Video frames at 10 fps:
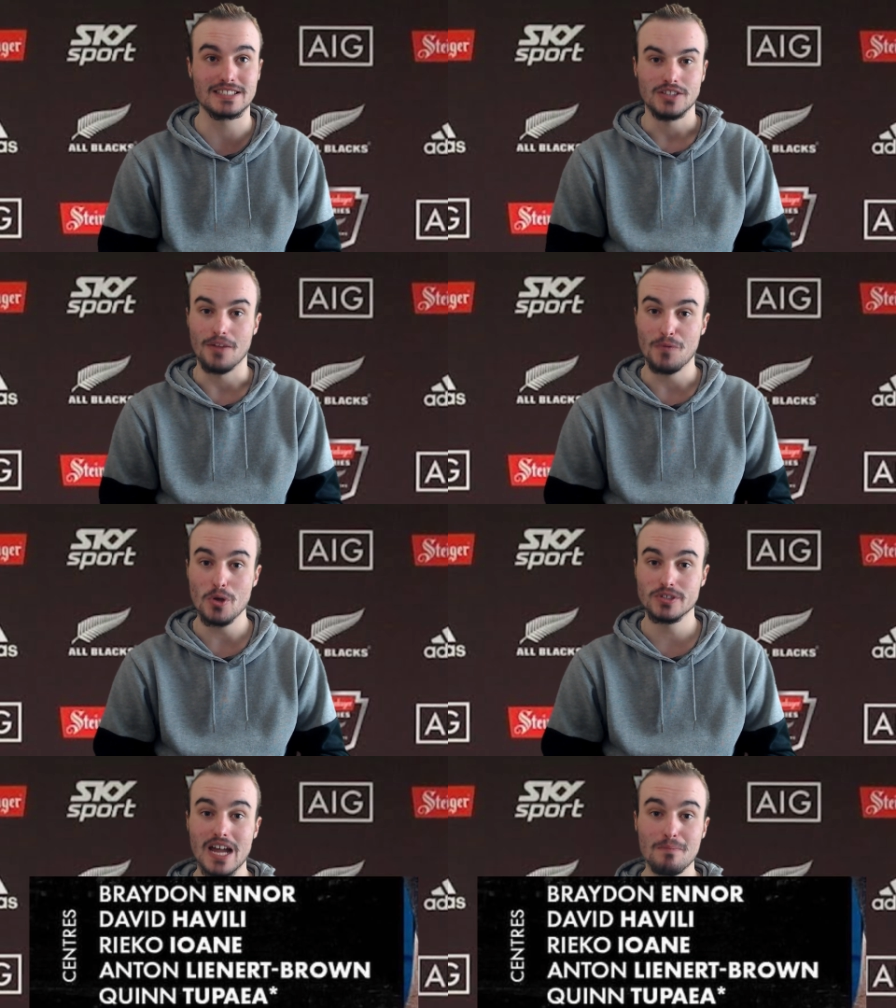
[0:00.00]
So the
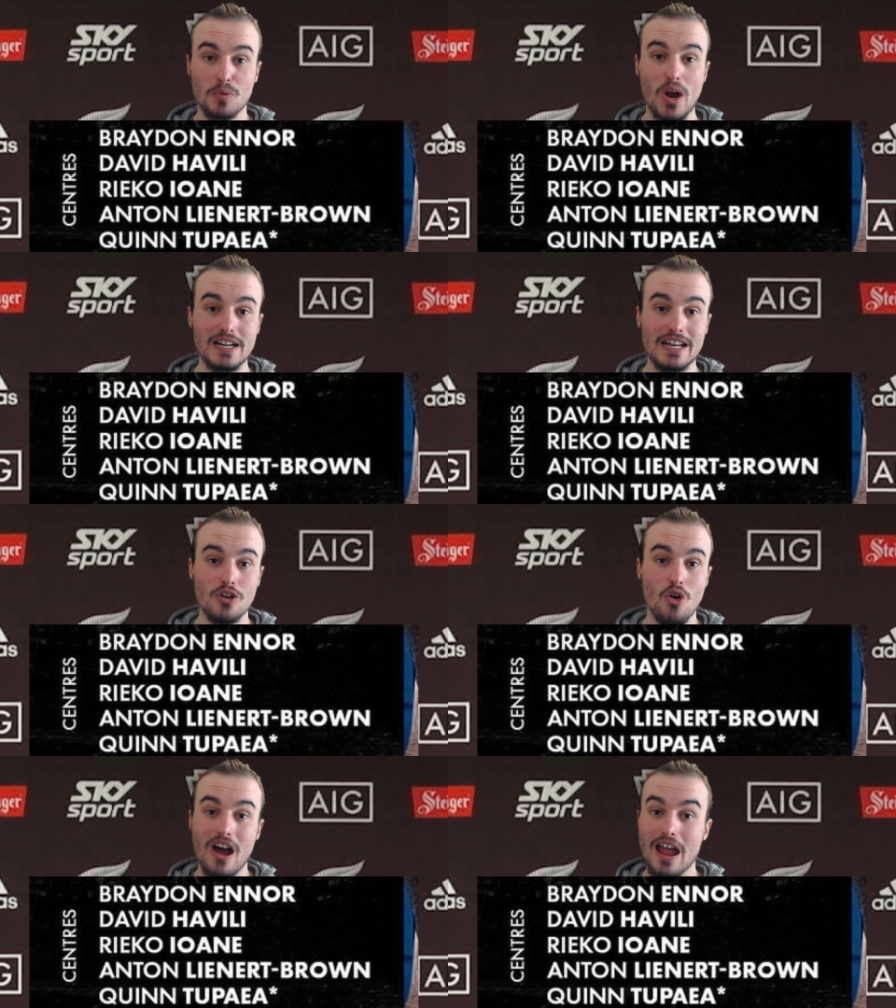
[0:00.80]
first name, Braden
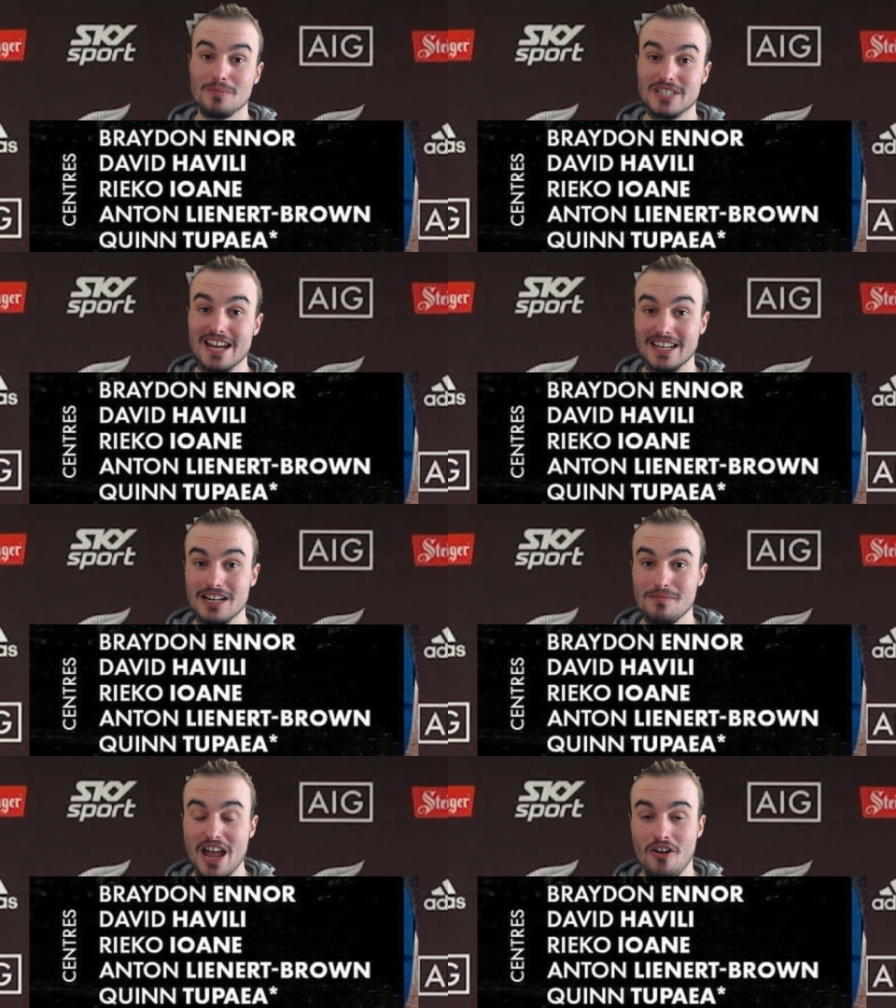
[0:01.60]
Enoa, I am taking
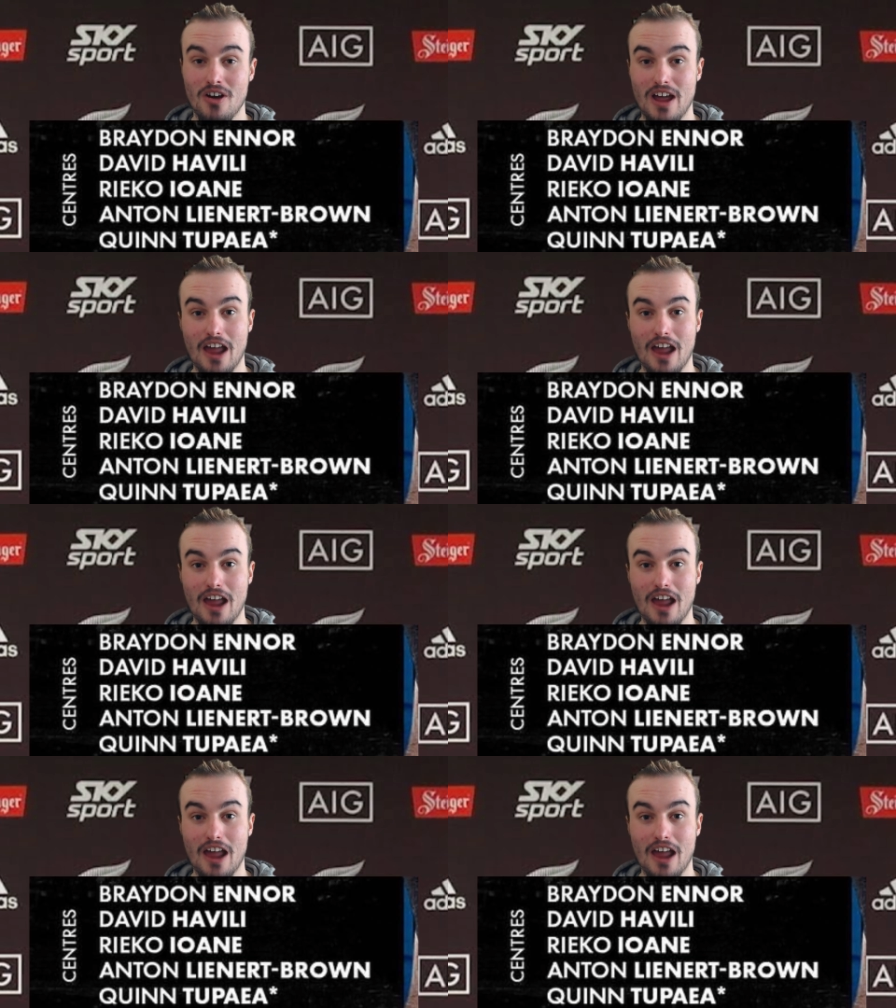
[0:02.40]
him out,